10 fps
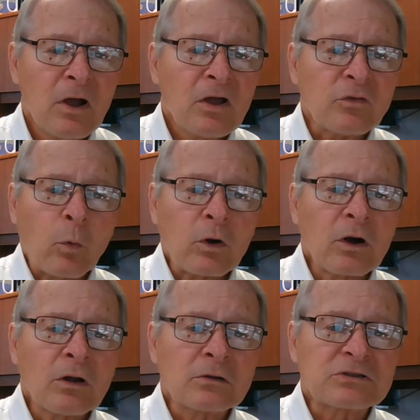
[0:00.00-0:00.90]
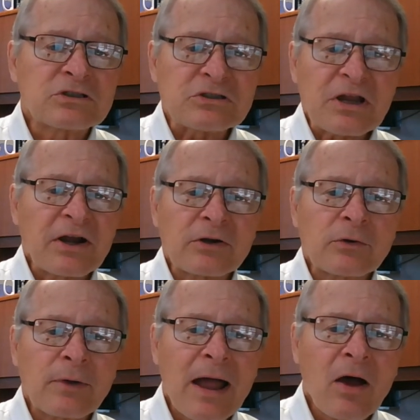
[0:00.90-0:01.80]
The world stared
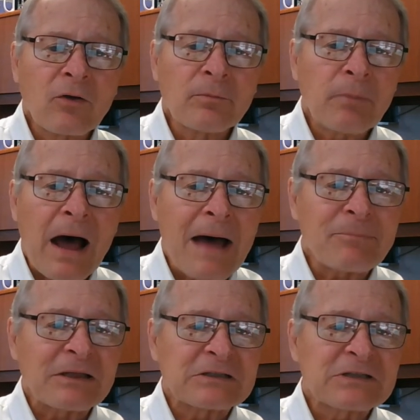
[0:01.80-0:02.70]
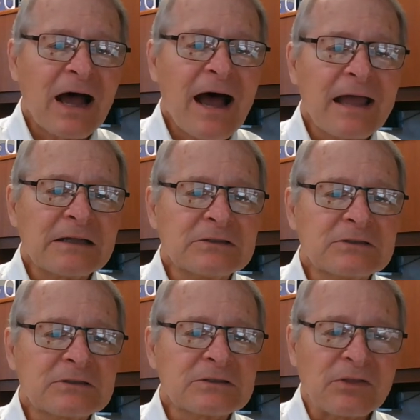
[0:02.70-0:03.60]
around, popping its
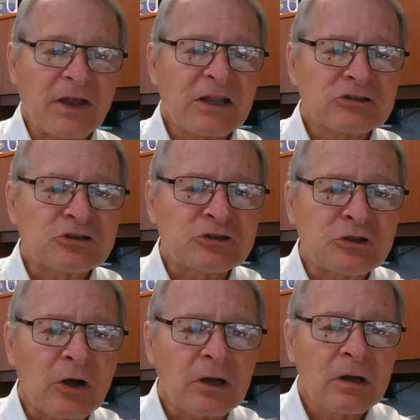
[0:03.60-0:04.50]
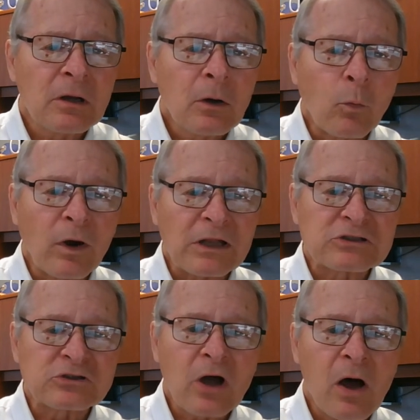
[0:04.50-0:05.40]
eyes. Then it shook. What it
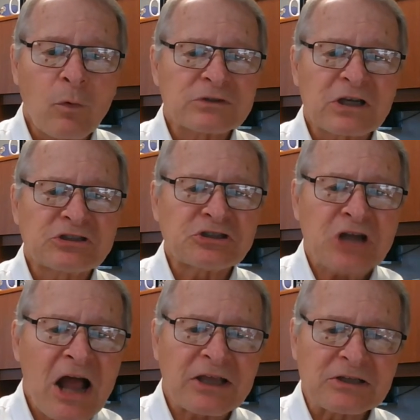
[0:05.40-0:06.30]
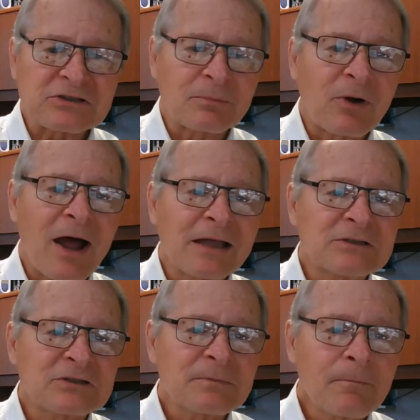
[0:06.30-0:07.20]
saw was a shocking
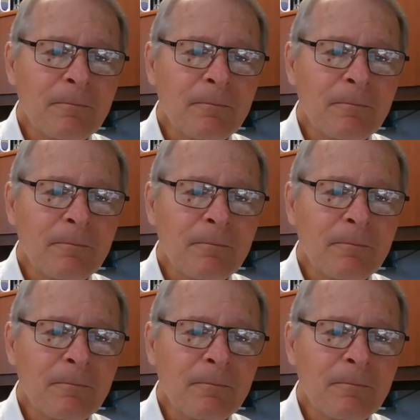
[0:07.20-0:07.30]
surprise.